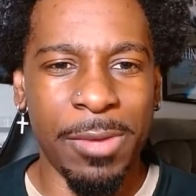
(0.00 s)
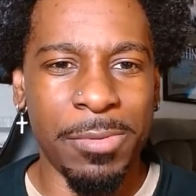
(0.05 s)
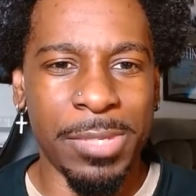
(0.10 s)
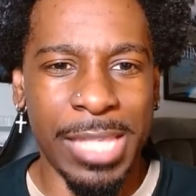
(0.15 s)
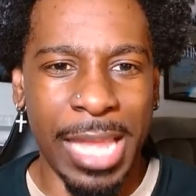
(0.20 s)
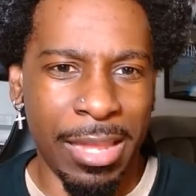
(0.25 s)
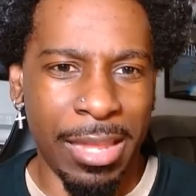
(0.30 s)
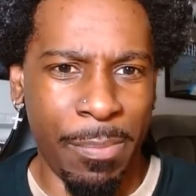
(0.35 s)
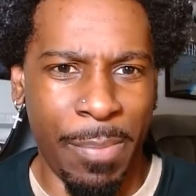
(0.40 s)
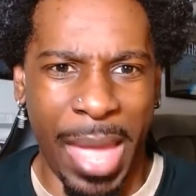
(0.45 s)
It
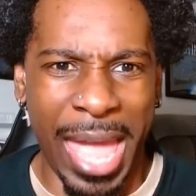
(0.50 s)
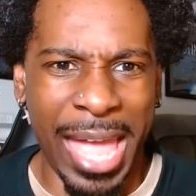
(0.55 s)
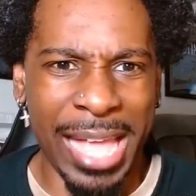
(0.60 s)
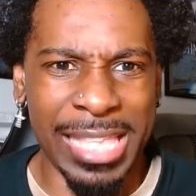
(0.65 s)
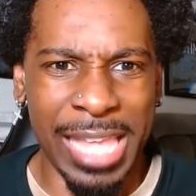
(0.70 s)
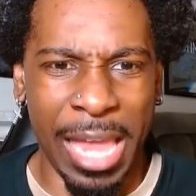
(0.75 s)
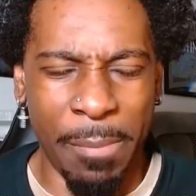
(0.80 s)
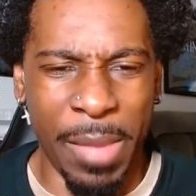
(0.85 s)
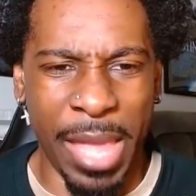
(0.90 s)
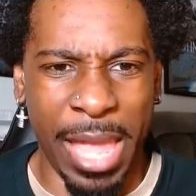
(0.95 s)
was like a
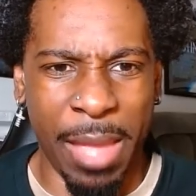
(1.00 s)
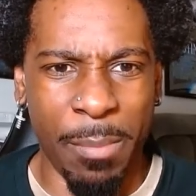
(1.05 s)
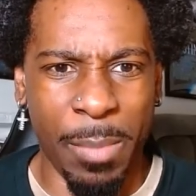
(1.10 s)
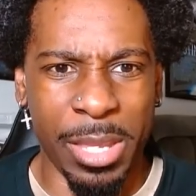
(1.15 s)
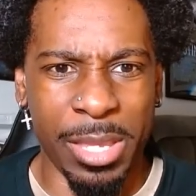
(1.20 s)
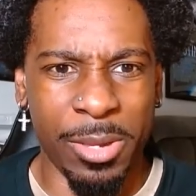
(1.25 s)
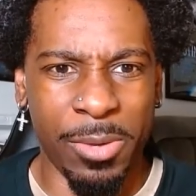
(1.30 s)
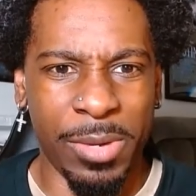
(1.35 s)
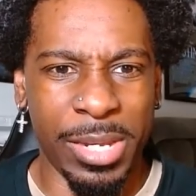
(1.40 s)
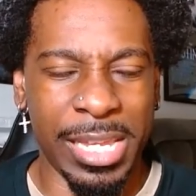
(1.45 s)
bad type of
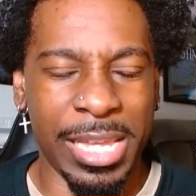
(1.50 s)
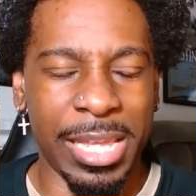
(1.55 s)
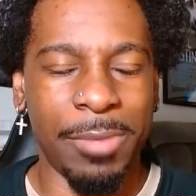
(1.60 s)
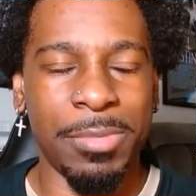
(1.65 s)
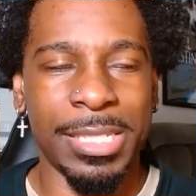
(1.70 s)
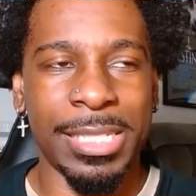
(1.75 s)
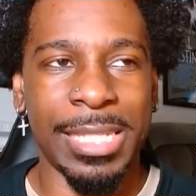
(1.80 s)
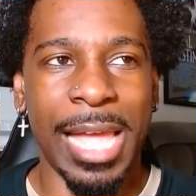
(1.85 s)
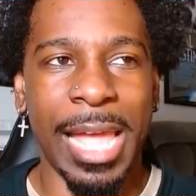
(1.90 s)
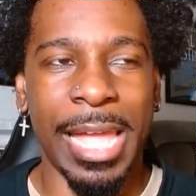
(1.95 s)
ambiguity. It
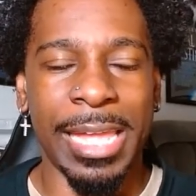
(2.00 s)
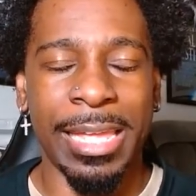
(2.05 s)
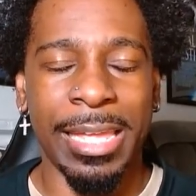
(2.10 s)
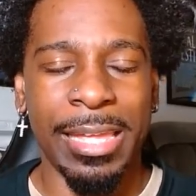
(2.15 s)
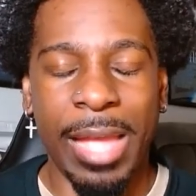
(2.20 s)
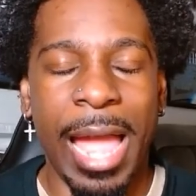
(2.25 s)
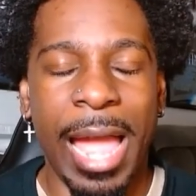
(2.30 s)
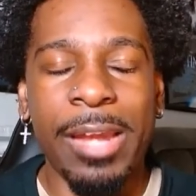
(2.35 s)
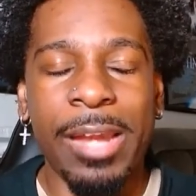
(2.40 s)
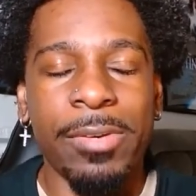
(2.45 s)
was like,
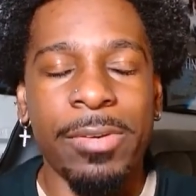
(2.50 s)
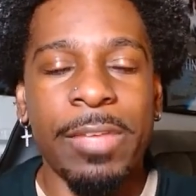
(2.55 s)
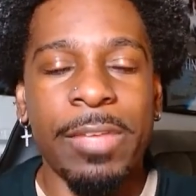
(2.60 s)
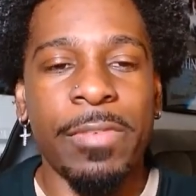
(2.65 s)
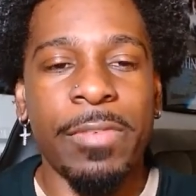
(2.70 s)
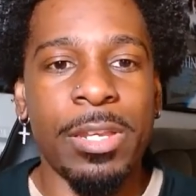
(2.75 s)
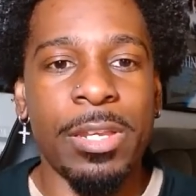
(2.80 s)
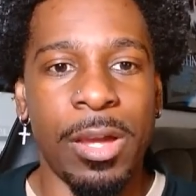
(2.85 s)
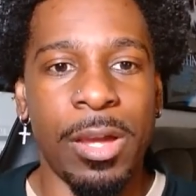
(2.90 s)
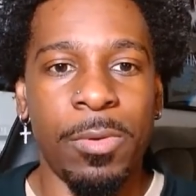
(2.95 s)
I don't
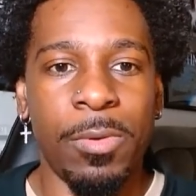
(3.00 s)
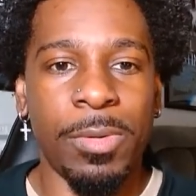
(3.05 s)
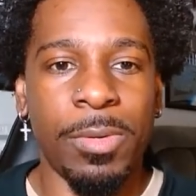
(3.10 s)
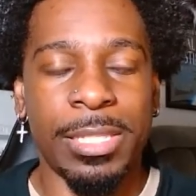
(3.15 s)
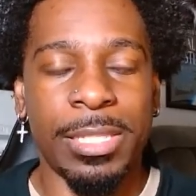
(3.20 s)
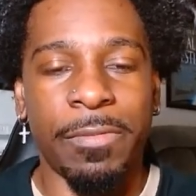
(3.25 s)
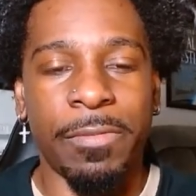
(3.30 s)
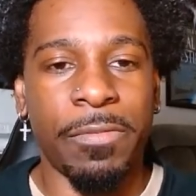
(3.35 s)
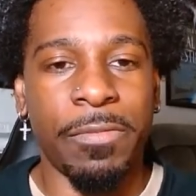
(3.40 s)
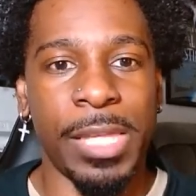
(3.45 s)
even know
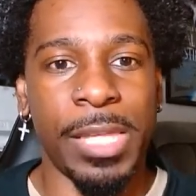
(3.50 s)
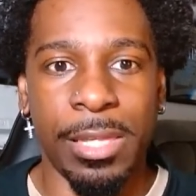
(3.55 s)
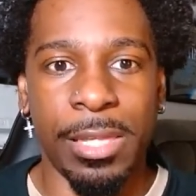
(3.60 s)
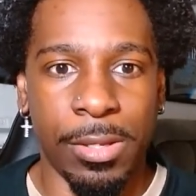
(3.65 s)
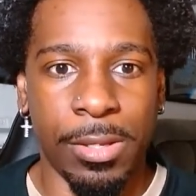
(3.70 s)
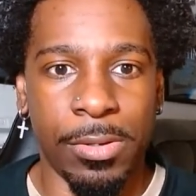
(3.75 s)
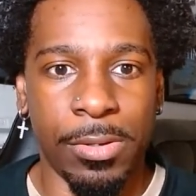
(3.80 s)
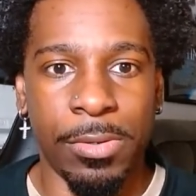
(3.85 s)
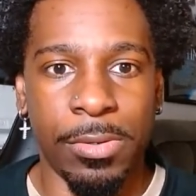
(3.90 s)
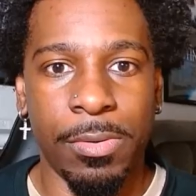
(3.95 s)
what to
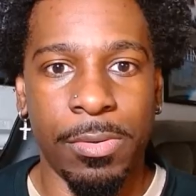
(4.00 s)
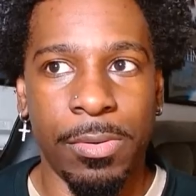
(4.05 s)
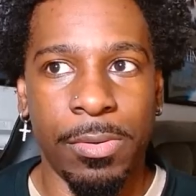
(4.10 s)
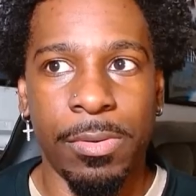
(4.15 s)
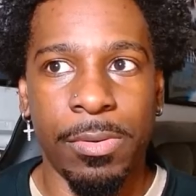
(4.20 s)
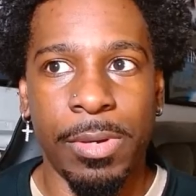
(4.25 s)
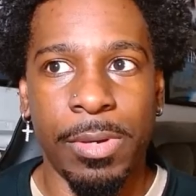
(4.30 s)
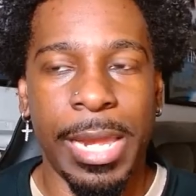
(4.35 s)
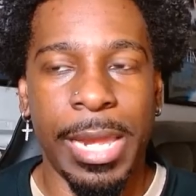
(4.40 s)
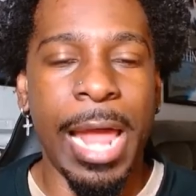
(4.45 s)
feel,
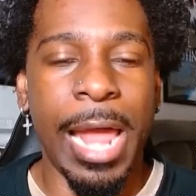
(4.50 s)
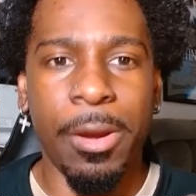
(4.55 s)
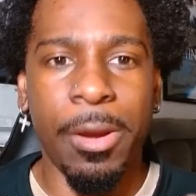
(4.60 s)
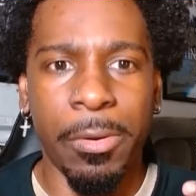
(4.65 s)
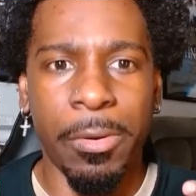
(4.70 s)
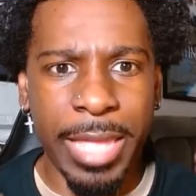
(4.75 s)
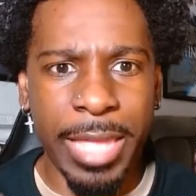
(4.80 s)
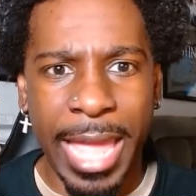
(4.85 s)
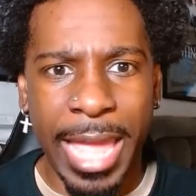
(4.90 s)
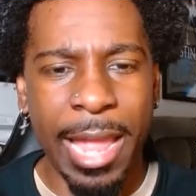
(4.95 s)
and I
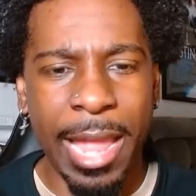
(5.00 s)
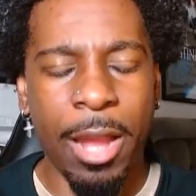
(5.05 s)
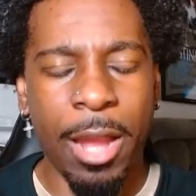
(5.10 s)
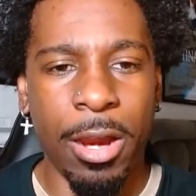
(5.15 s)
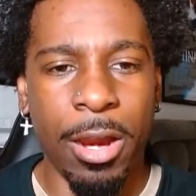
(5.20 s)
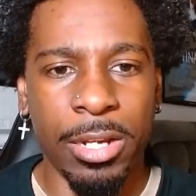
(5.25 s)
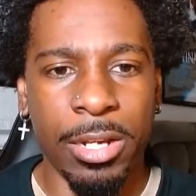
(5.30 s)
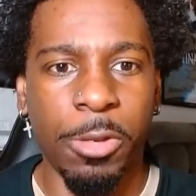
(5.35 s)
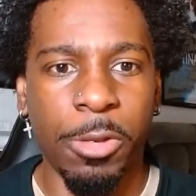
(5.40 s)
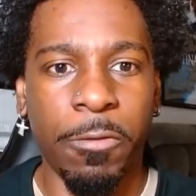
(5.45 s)
don't
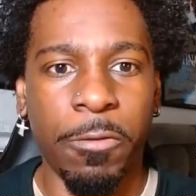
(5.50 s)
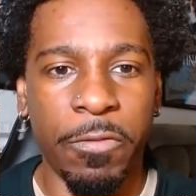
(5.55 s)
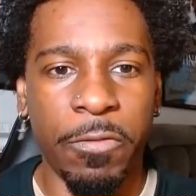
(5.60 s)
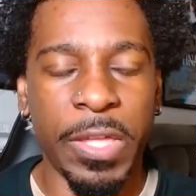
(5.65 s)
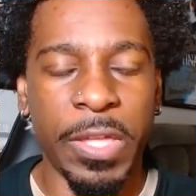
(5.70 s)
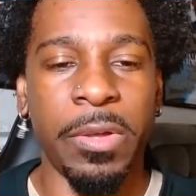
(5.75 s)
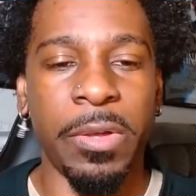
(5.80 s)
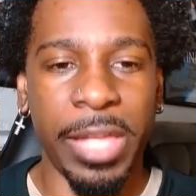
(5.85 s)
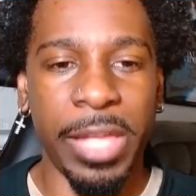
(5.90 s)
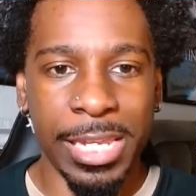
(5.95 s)
care to
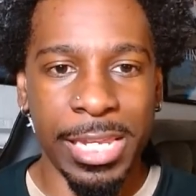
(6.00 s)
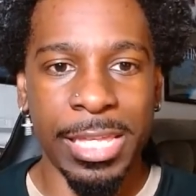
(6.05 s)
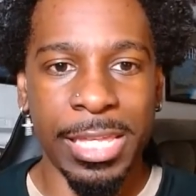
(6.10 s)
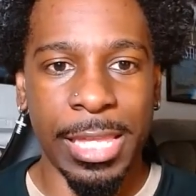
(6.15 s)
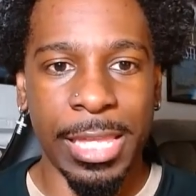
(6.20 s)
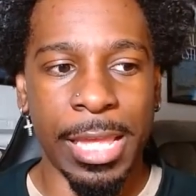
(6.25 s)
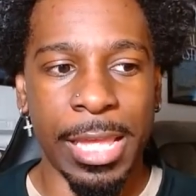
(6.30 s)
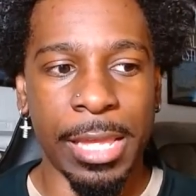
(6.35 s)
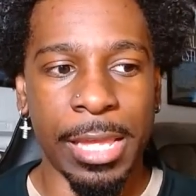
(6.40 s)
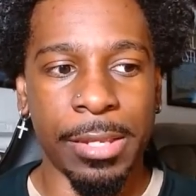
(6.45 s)
feel
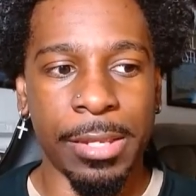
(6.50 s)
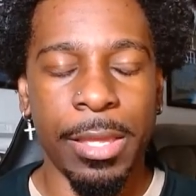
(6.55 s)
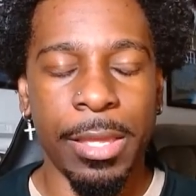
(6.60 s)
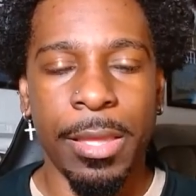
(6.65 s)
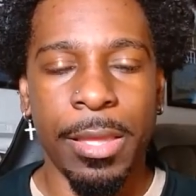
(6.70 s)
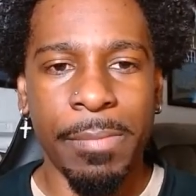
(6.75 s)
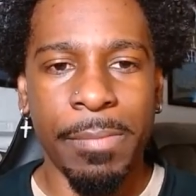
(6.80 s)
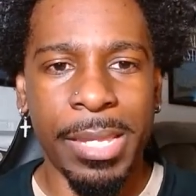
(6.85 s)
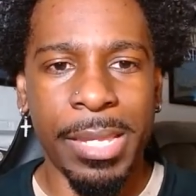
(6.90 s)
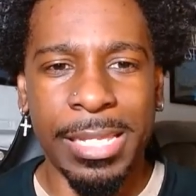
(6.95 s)
anything
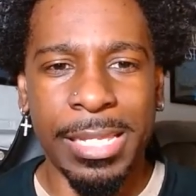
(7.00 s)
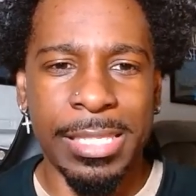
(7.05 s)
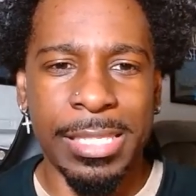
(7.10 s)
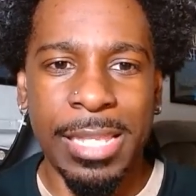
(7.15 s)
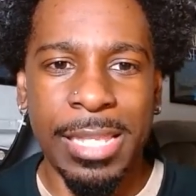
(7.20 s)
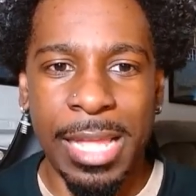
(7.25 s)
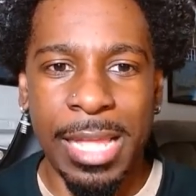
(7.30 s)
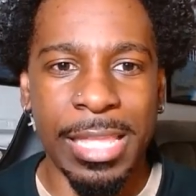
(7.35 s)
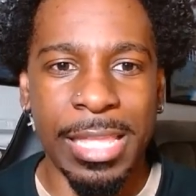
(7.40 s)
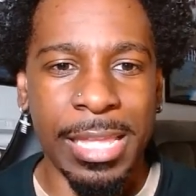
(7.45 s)
because
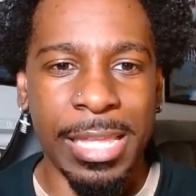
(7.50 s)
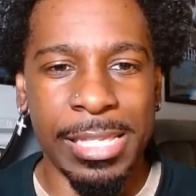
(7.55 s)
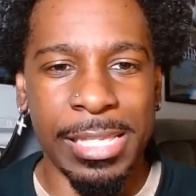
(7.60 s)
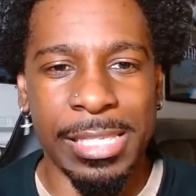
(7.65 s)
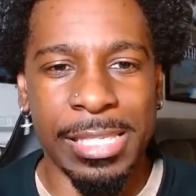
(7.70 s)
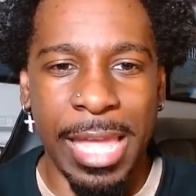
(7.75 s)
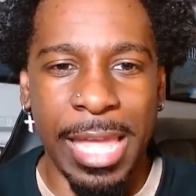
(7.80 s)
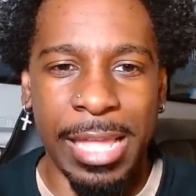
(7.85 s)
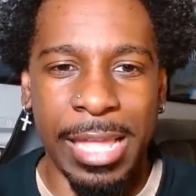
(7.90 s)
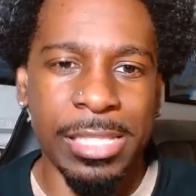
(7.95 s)
nothing
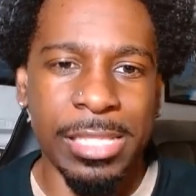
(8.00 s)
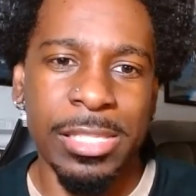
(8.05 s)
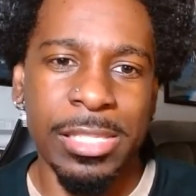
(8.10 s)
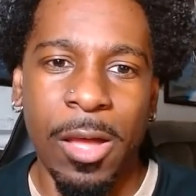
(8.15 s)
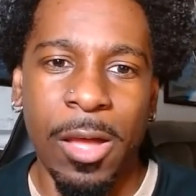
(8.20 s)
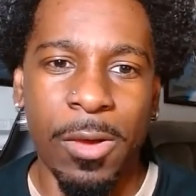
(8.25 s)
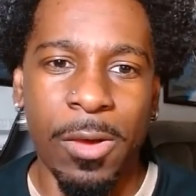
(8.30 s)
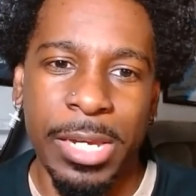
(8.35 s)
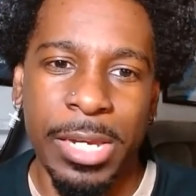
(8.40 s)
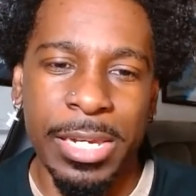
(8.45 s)
is set in
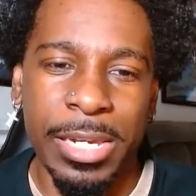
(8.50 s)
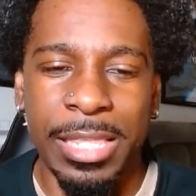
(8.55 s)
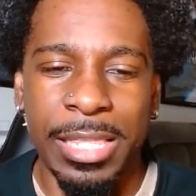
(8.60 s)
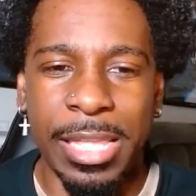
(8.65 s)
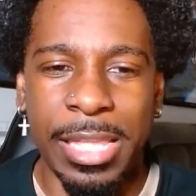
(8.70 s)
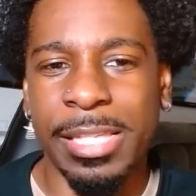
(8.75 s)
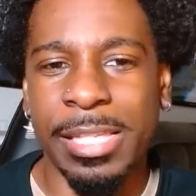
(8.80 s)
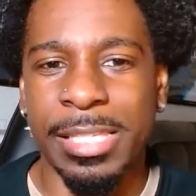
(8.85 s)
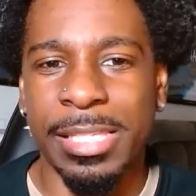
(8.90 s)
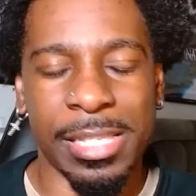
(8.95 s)
stone and
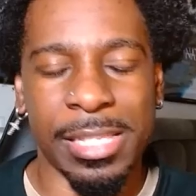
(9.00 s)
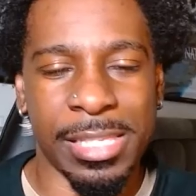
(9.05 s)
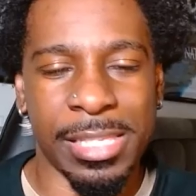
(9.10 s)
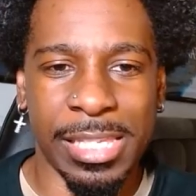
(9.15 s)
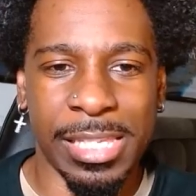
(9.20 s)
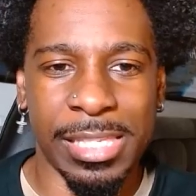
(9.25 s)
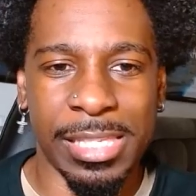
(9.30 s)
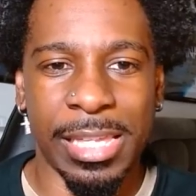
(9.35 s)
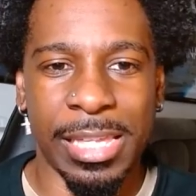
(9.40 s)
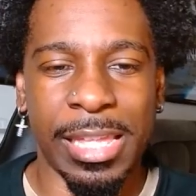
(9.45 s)
nothing is
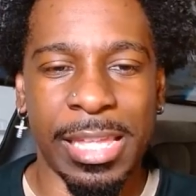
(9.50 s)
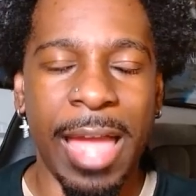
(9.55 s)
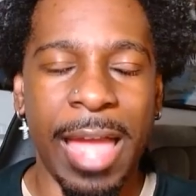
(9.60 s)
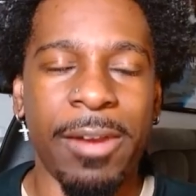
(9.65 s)
consistent.